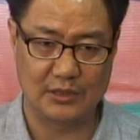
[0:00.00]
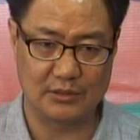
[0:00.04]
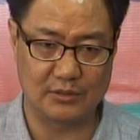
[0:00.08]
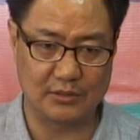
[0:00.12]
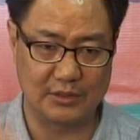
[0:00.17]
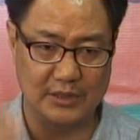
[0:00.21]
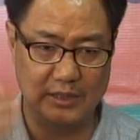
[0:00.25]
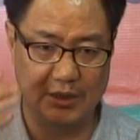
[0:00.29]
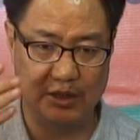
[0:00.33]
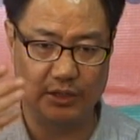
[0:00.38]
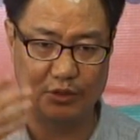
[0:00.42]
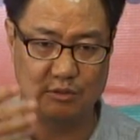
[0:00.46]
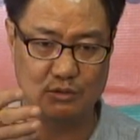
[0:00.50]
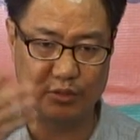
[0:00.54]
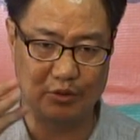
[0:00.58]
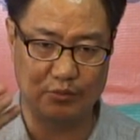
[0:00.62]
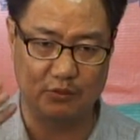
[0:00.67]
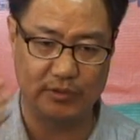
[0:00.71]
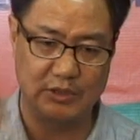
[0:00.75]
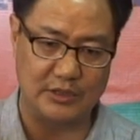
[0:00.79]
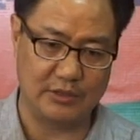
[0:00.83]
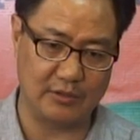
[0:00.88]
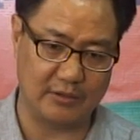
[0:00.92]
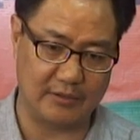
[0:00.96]
So the
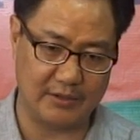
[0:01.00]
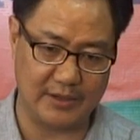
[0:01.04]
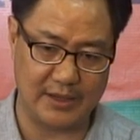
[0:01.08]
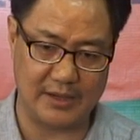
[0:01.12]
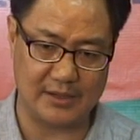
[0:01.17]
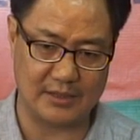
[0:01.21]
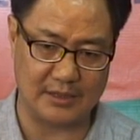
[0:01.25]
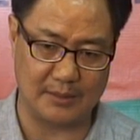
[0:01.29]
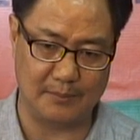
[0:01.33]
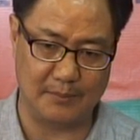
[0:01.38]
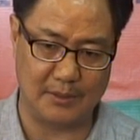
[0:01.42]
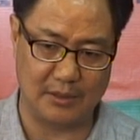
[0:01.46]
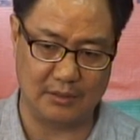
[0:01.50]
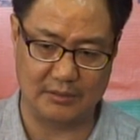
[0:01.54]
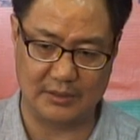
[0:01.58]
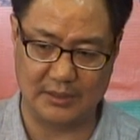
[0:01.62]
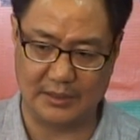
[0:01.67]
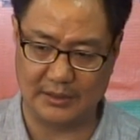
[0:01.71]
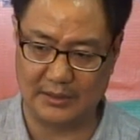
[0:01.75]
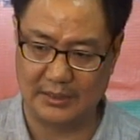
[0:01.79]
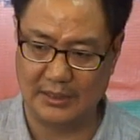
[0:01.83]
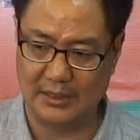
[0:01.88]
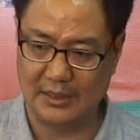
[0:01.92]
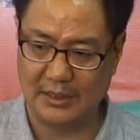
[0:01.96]
issues which you raise about
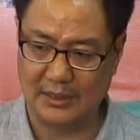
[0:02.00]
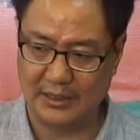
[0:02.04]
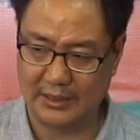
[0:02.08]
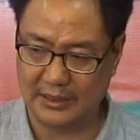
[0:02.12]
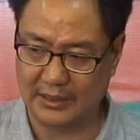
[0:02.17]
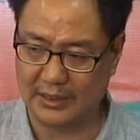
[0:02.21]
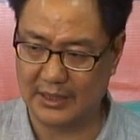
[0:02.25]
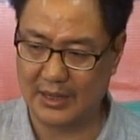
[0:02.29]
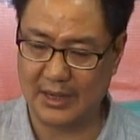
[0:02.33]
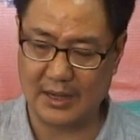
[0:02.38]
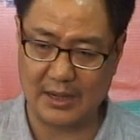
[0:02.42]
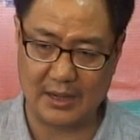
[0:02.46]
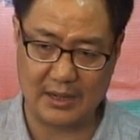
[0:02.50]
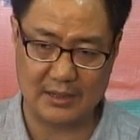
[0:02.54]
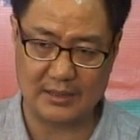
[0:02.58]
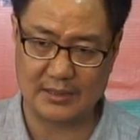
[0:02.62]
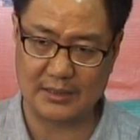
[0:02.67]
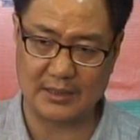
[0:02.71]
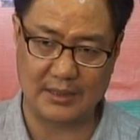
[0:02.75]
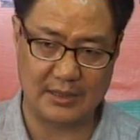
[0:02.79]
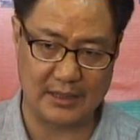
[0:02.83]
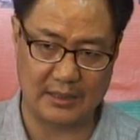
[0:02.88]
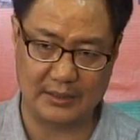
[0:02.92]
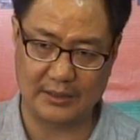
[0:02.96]
the
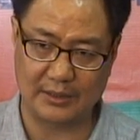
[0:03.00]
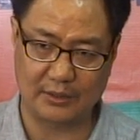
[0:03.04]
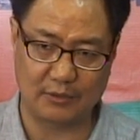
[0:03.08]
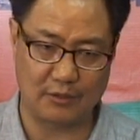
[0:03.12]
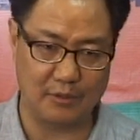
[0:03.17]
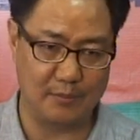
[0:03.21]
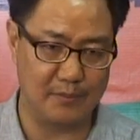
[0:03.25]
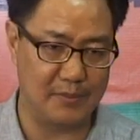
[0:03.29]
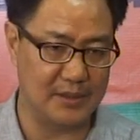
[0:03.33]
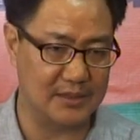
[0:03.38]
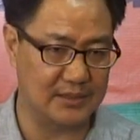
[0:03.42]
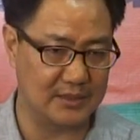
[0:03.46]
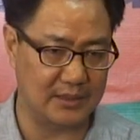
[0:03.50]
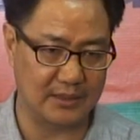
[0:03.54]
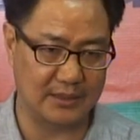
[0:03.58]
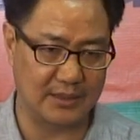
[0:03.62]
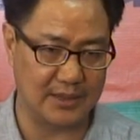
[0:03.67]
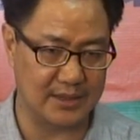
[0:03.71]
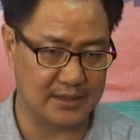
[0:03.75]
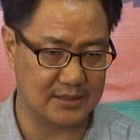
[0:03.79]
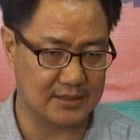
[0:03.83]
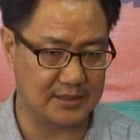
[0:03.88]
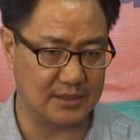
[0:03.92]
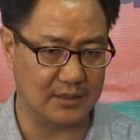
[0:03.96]
gears and other equipments and
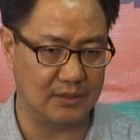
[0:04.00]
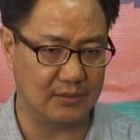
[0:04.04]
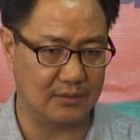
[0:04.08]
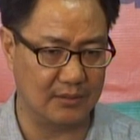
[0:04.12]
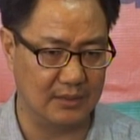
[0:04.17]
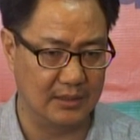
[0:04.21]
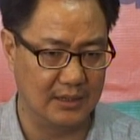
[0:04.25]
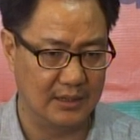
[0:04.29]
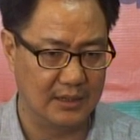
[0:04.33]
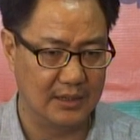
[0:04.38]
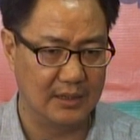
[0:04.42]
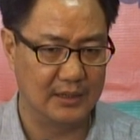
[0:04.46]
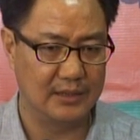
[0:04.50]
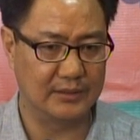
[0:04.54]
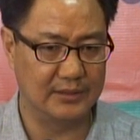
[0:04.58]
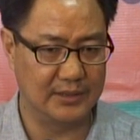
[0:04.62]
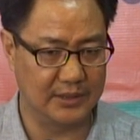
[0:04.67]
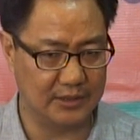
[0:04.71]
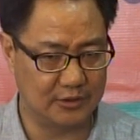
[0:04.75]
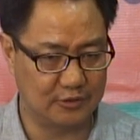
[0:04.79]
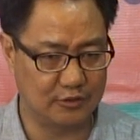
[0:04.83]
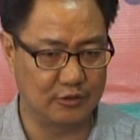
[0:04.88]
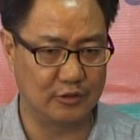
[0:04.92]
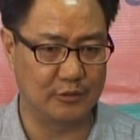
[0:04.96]
kits and all,
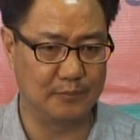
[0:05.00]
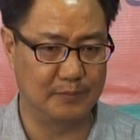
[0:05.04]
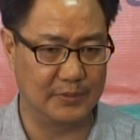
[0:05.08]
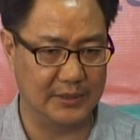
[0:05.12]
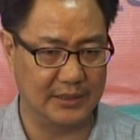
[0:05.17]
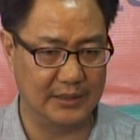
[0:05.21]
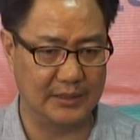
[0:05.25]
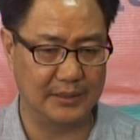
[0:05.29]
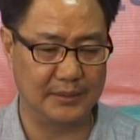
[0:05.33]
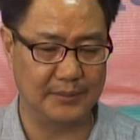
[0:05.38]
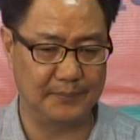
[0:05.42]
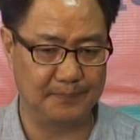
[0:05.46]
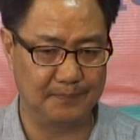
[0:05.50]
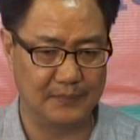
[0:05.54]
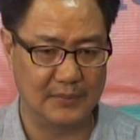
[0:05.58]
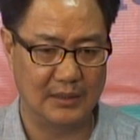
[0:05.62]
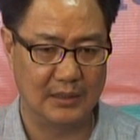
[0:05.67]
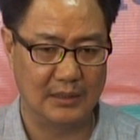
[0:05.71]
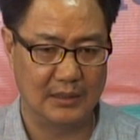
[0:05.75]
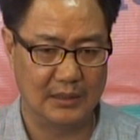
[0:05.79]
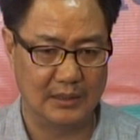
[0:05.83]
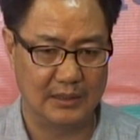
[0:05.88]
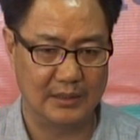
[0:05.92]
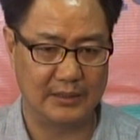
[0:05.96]
this should be
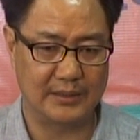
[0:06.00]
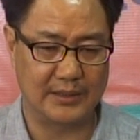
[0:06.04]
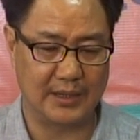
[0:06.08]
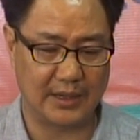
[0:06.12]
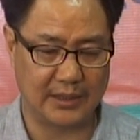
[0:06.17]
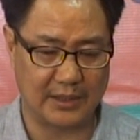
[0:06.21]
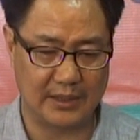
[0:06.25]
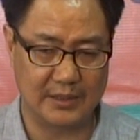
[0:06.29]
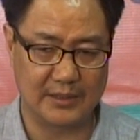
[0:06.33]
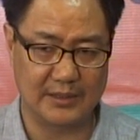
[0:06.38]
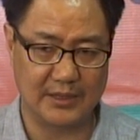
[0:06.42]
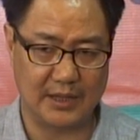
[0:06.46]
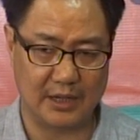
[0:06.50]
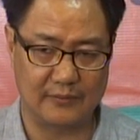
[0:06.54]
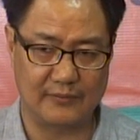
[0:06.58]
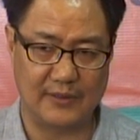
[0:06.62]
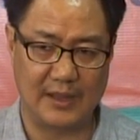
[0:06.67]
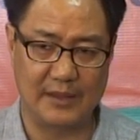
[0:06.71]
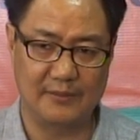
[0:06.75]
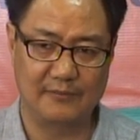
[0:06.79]
taken care of.